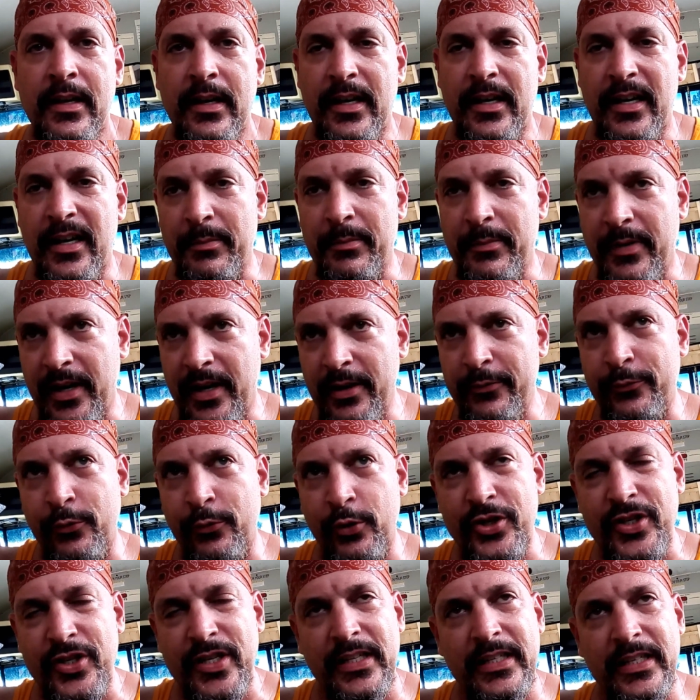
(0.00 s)

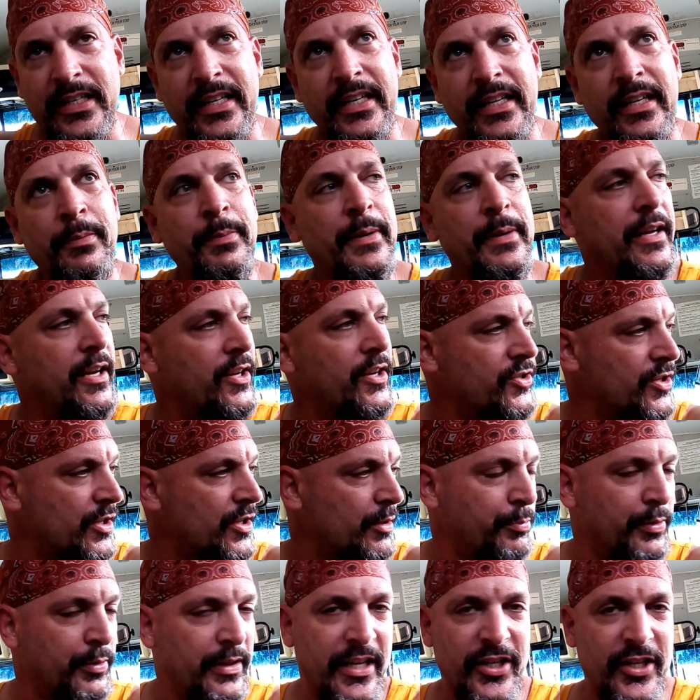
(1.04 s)
Unfortunately, because of
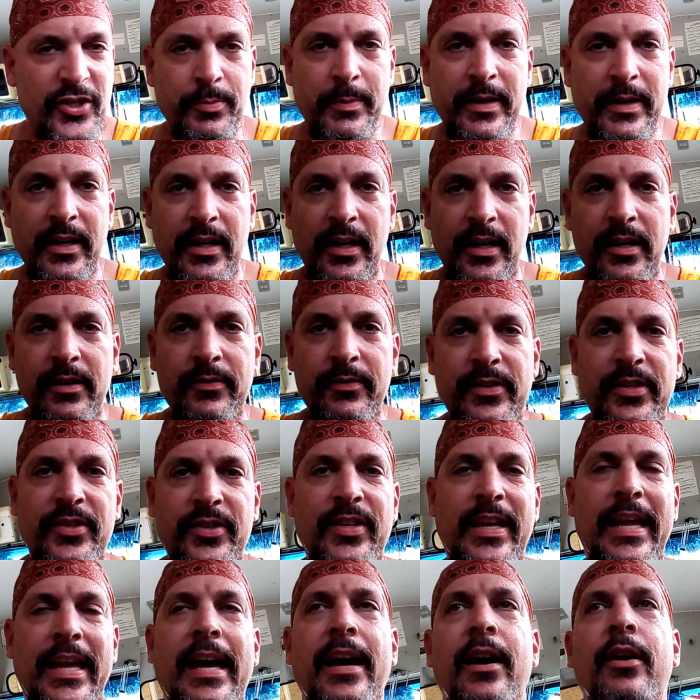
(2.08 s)
the placement of
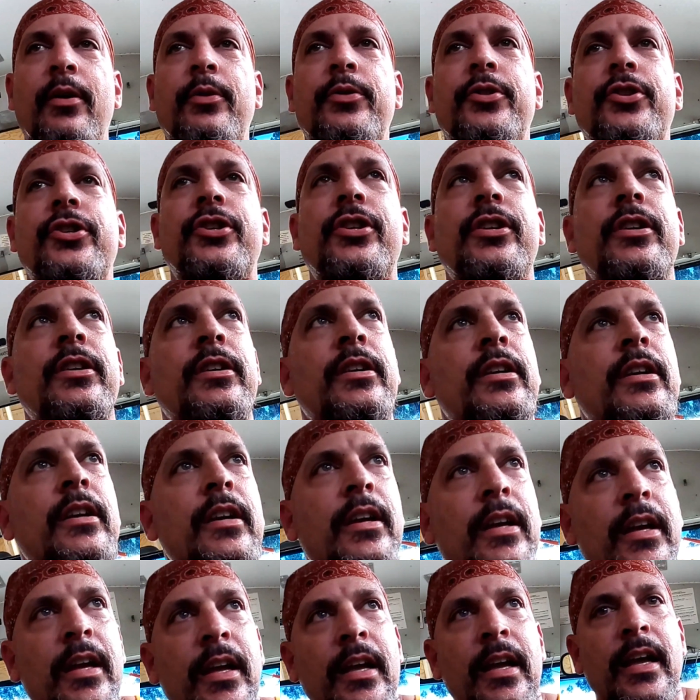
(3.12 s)
this couch
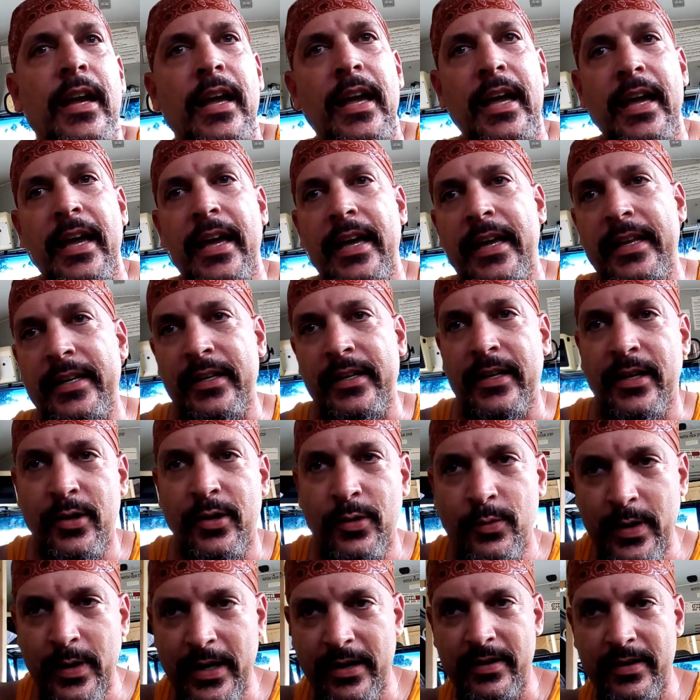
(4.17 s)
and
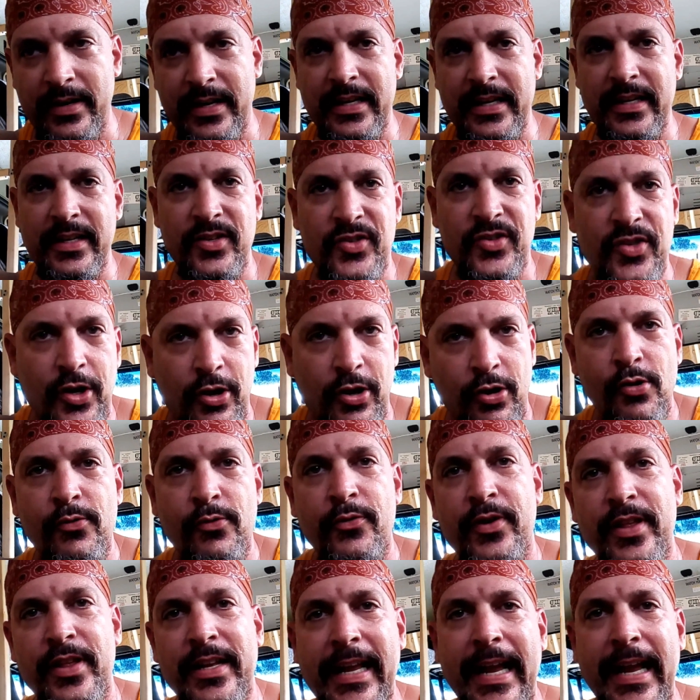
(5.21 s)
where it is
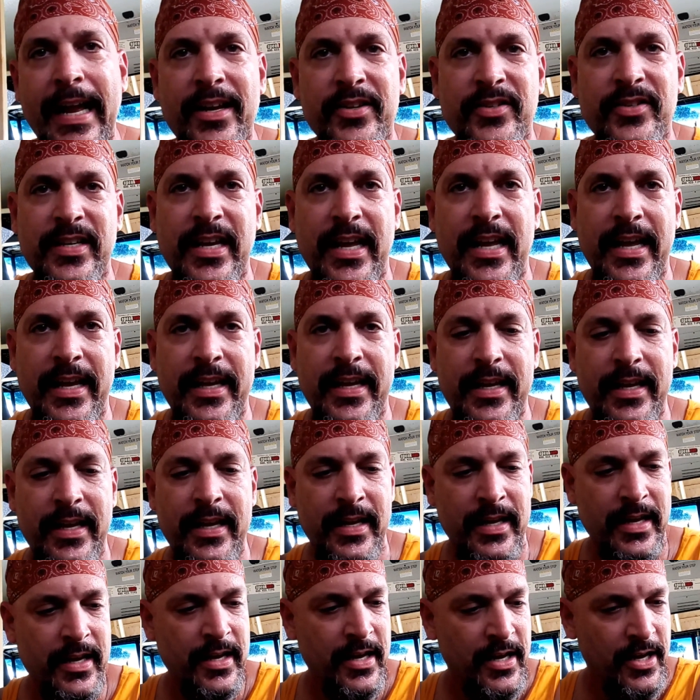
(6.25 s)
over the gas tank,
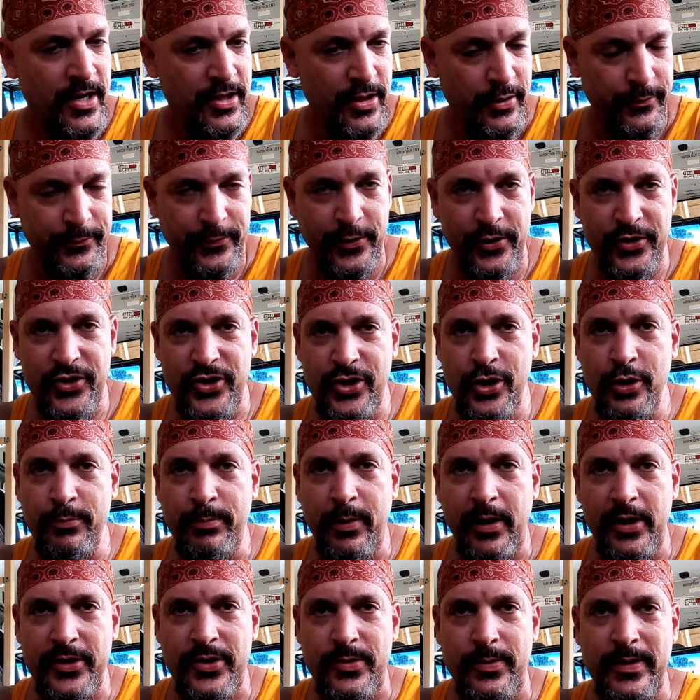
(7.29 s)
the first two
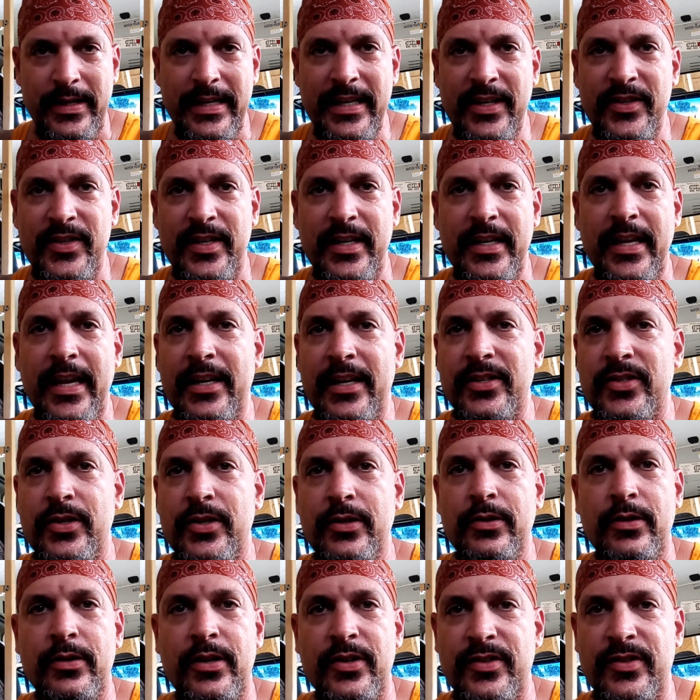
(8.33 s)
bolts were easy to get
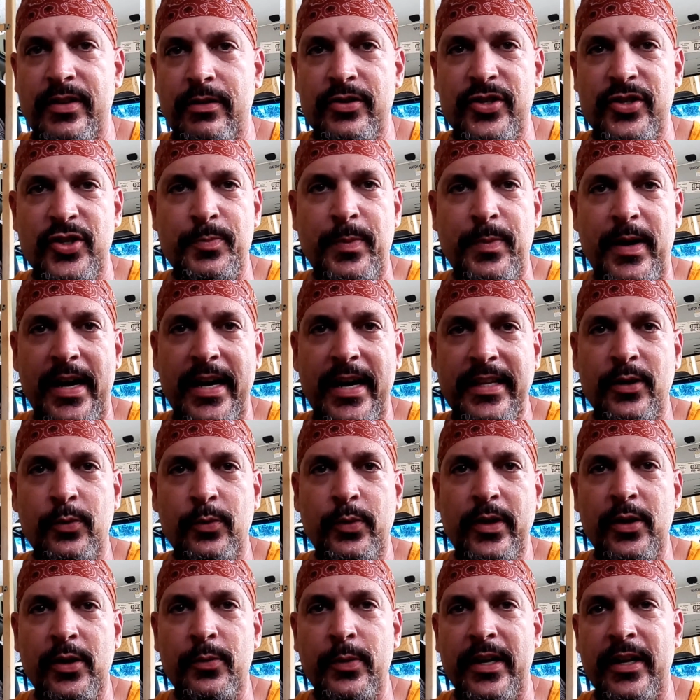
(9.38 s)
to because they were just behind the
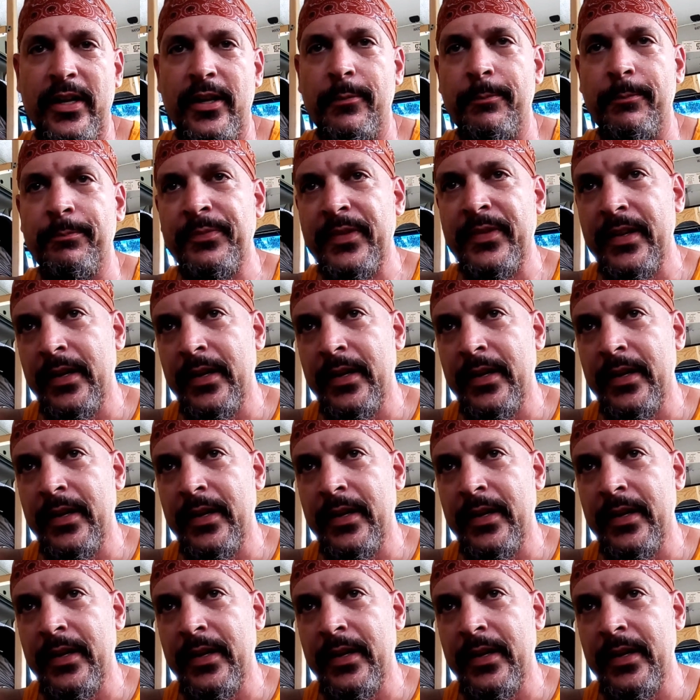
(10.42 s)
wheel well,